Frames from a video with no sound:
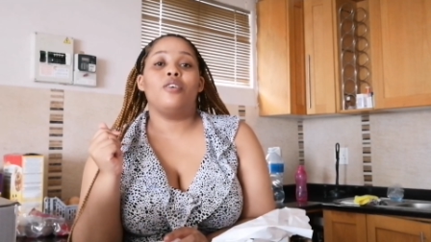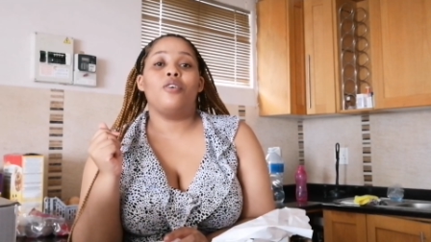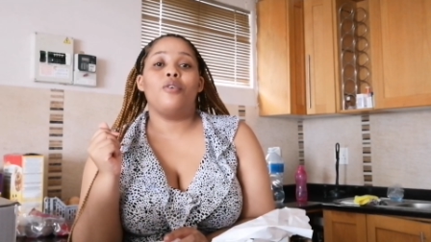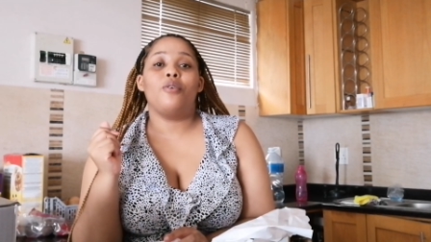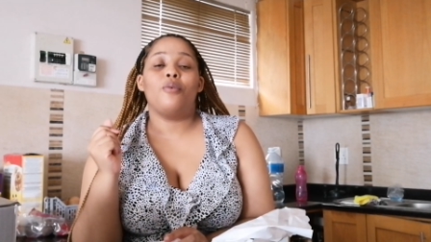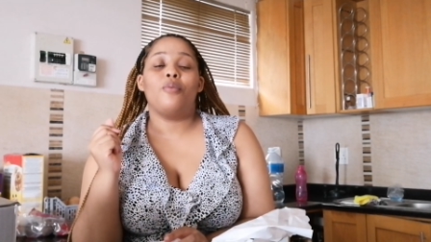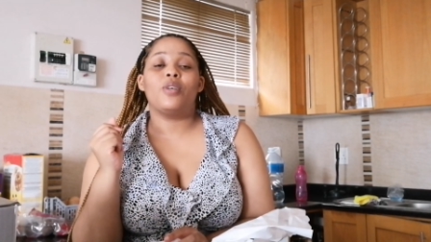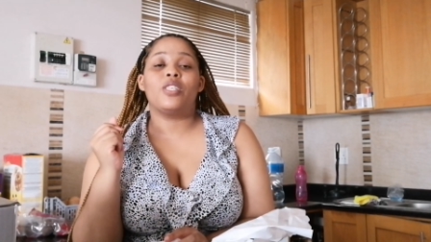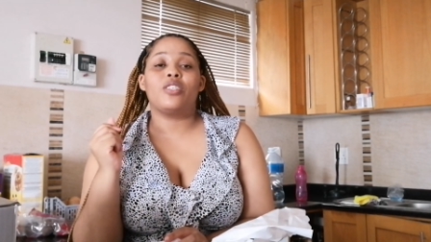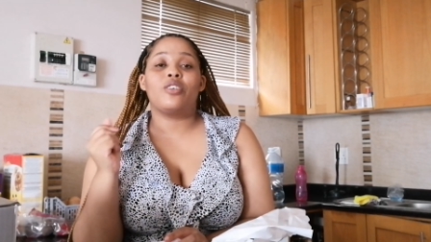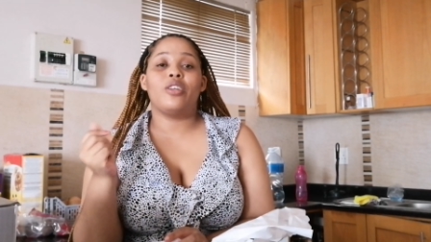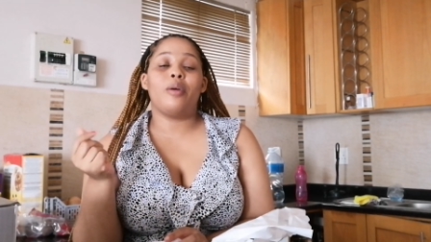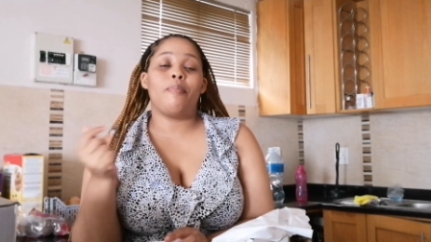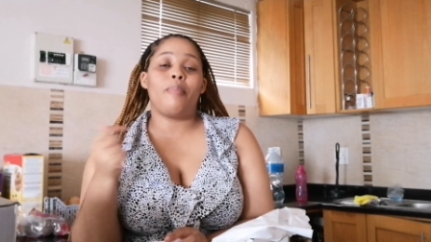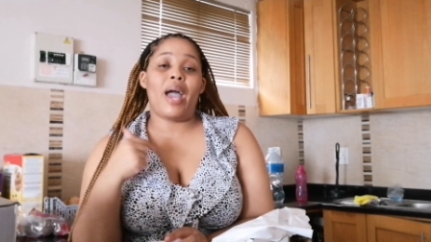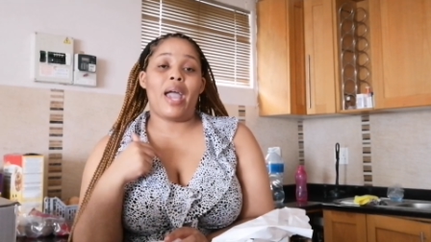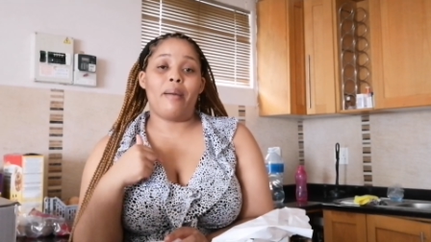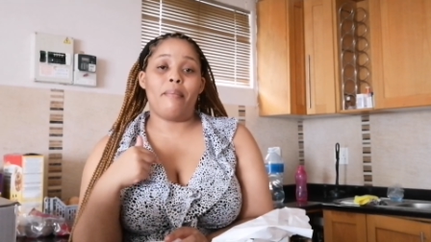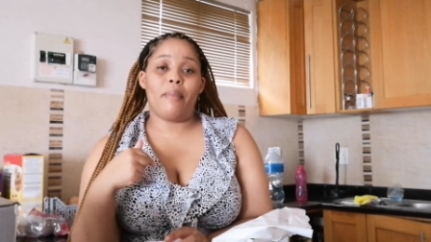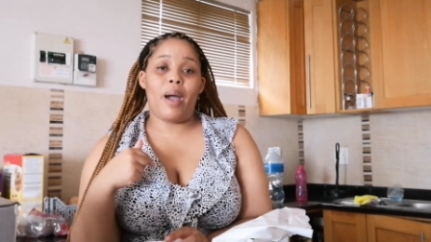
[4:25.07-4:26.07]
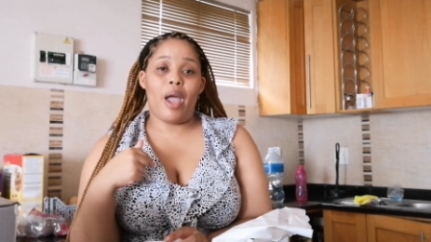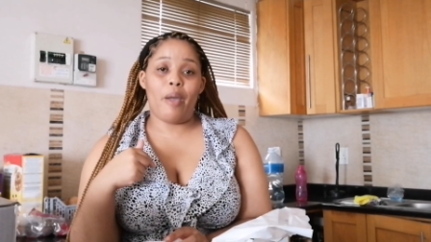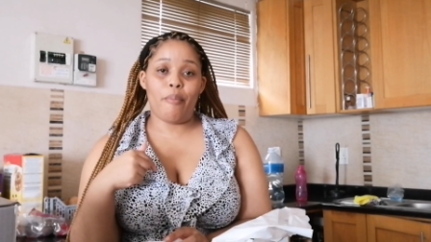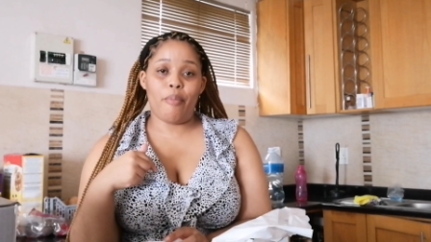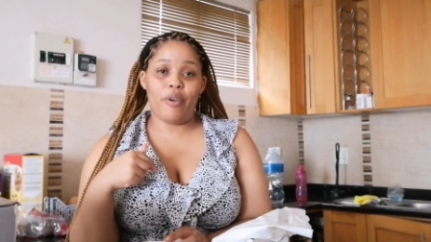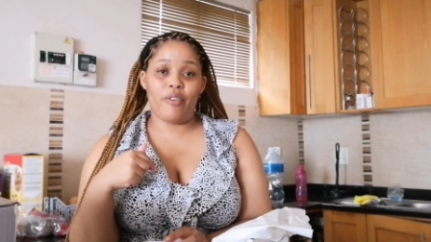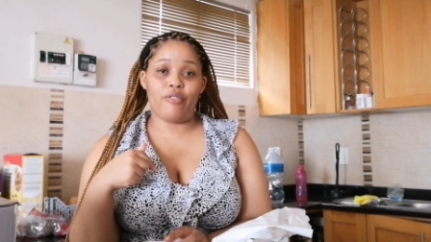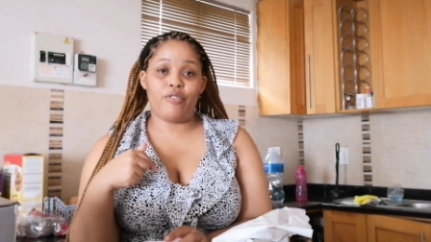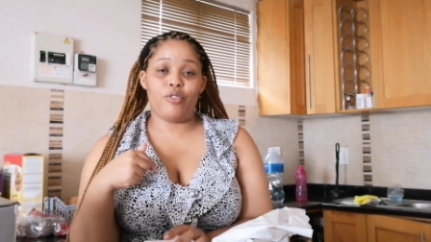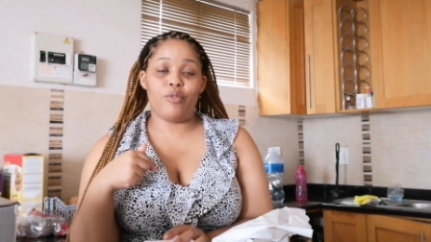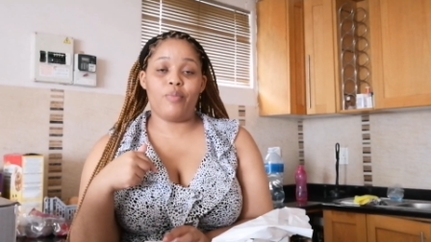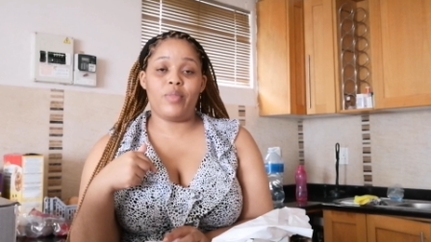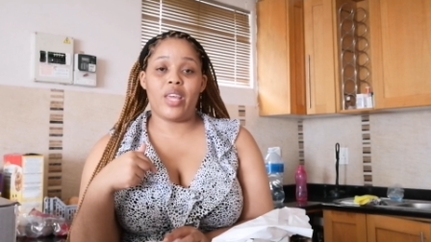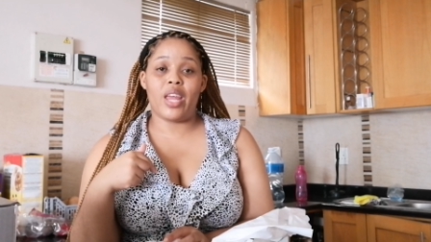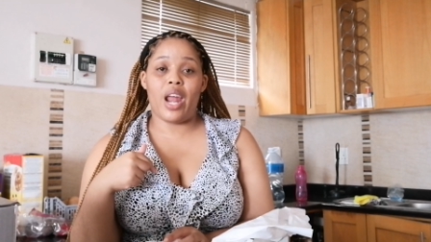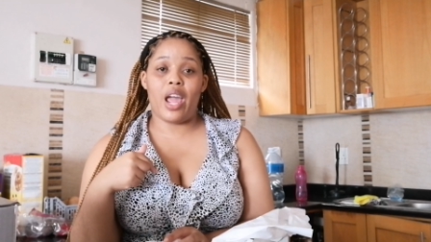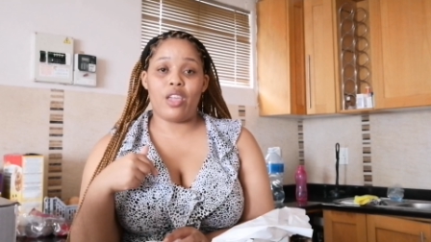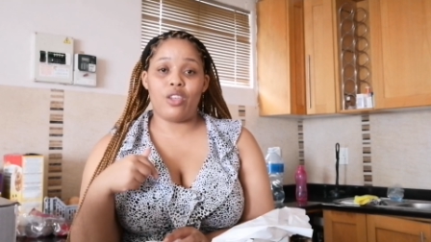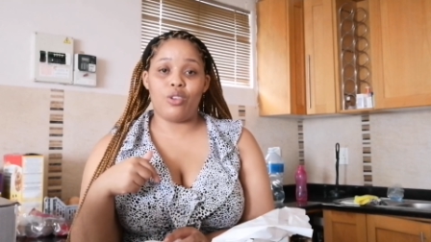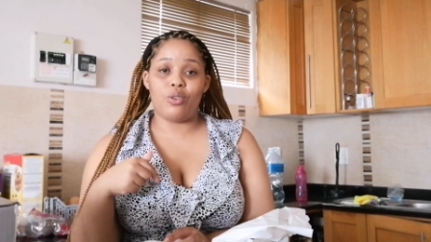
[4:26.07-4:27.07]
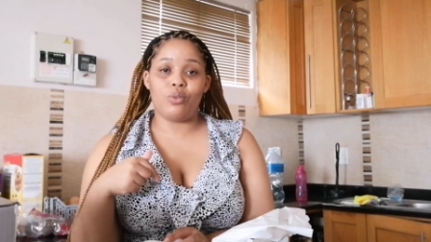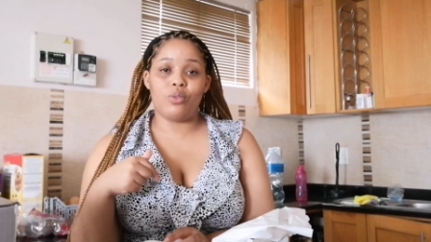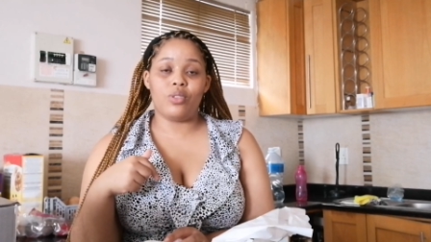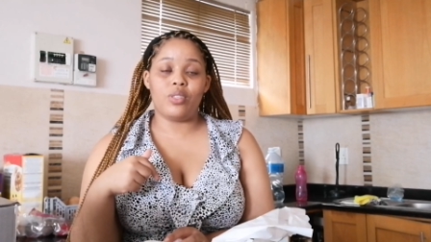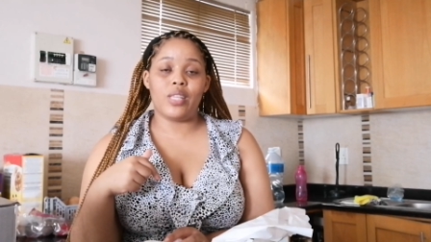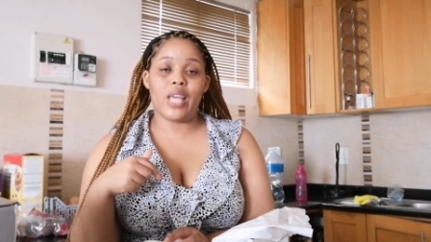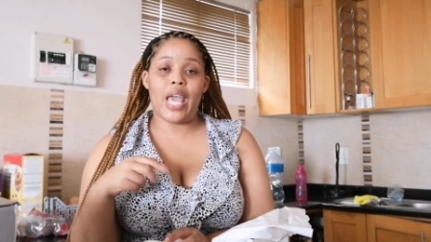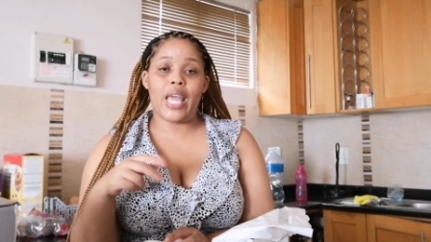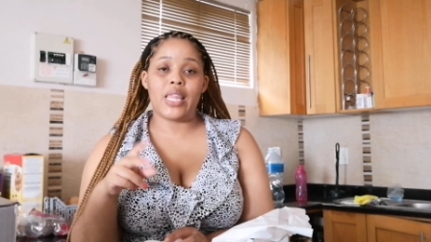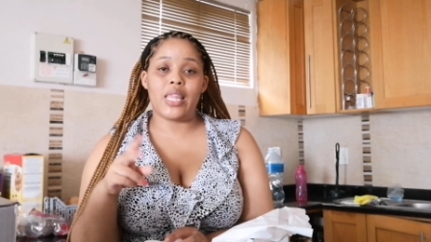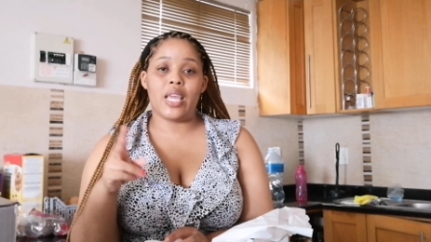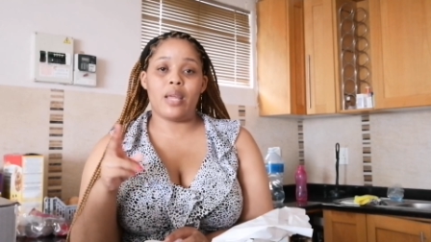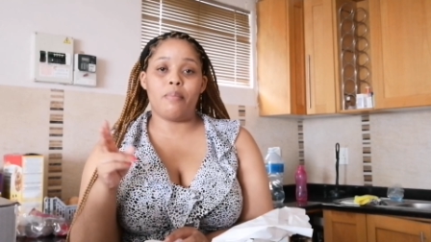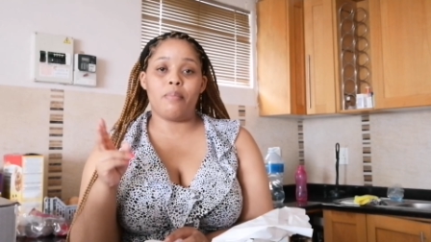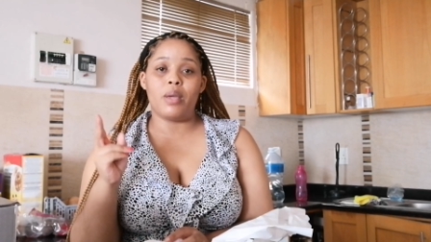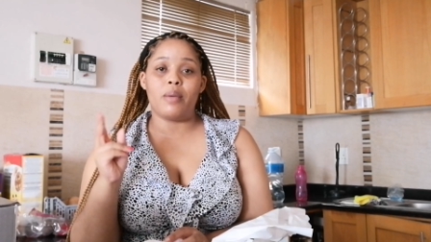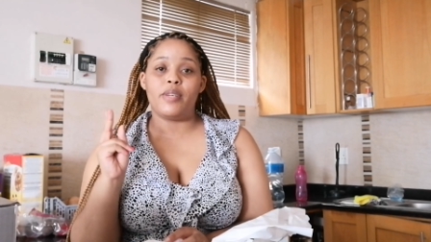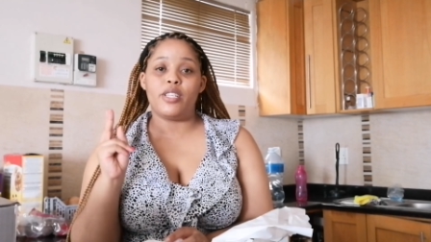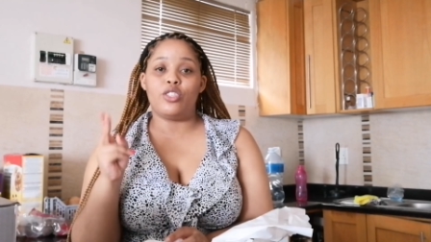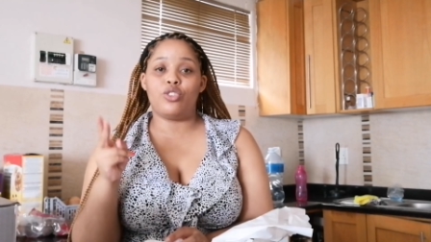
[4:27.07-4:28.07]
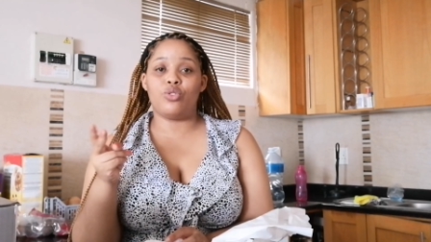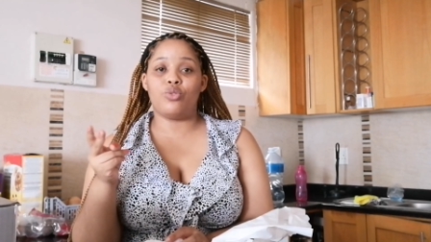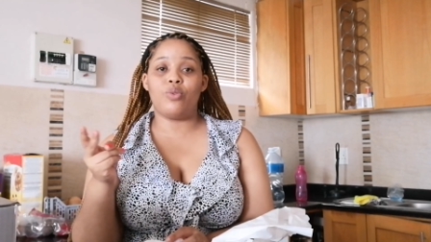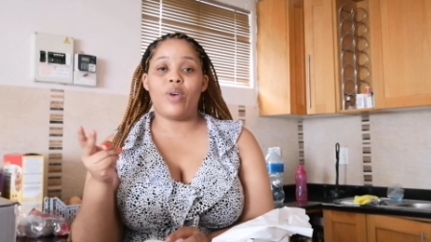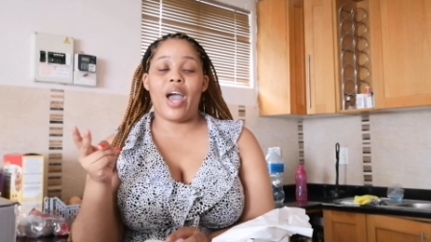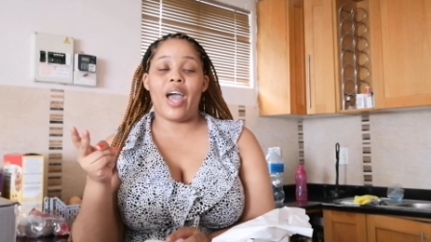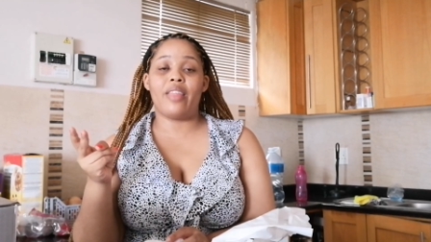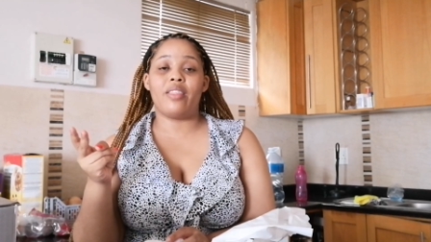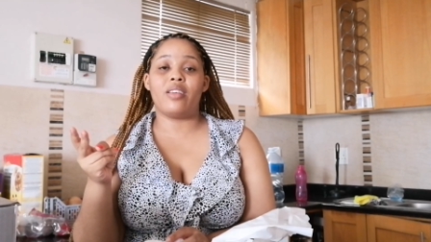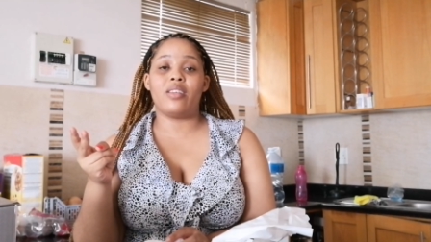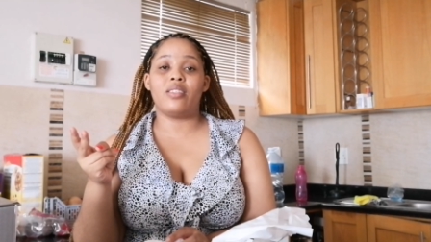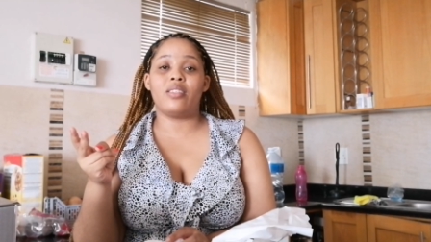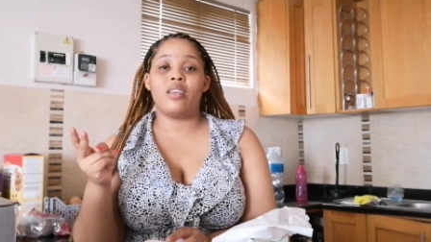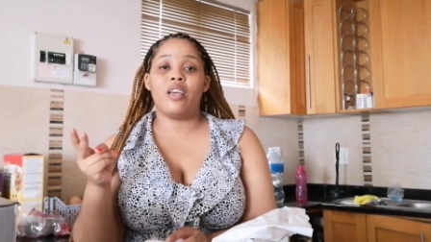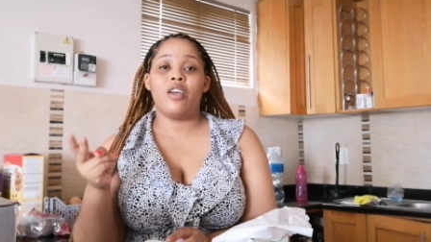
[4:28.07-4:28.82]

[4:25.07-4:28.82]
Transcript: was gonna buy my perfume that I use, and then maybe two others